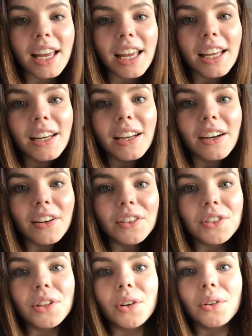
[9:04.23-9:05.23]
and
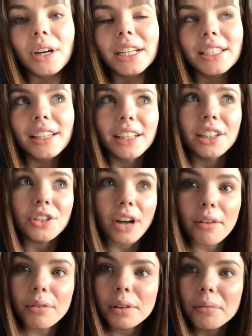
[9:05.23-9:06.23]
also I did like a
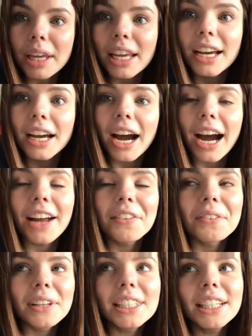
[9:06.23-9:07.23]
drive with me. I
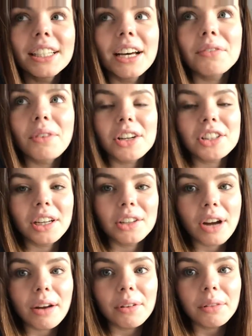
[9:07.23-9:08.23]
really love watching
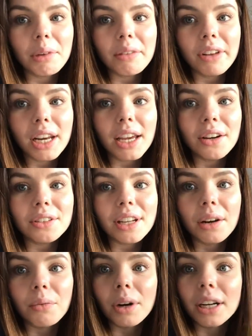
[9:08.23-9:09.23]
drive with me videos
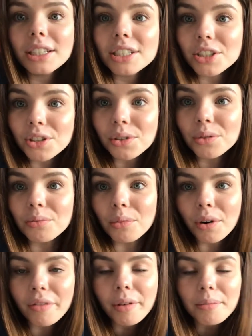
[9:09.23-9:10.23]
and I want to do
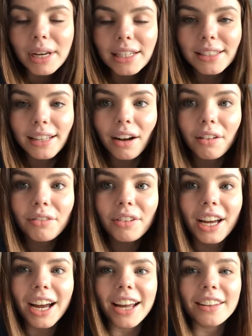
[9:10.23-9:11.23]
more of them myself.
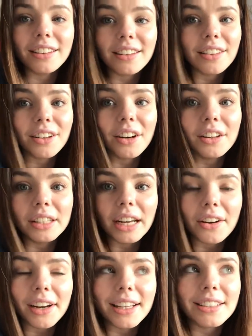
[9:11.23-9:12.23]
I think that they're
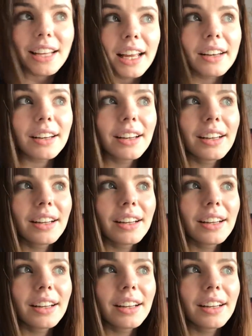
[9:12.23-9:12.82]
hilarious and